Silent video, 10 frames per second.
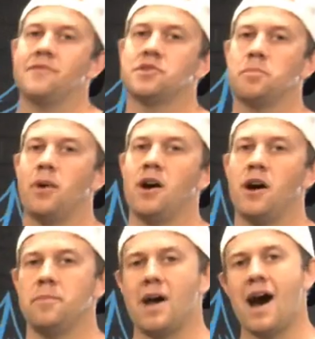her butt
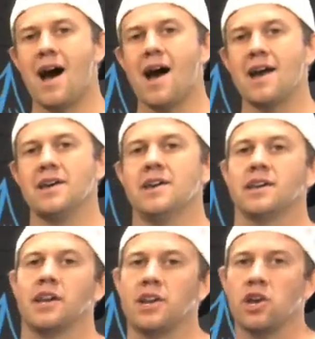up high,
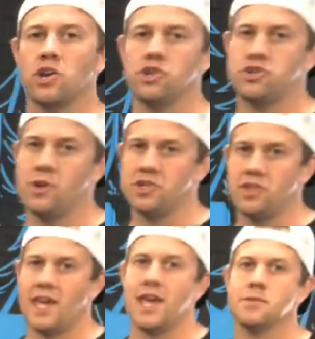getting a good stretch
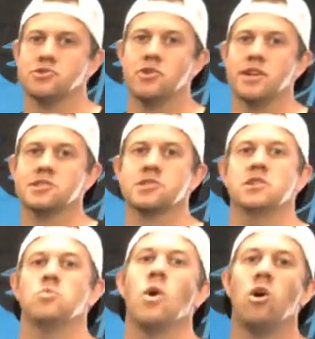in the hamstrings
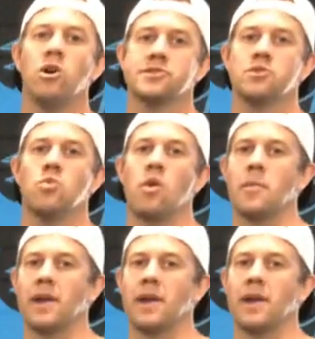while also warming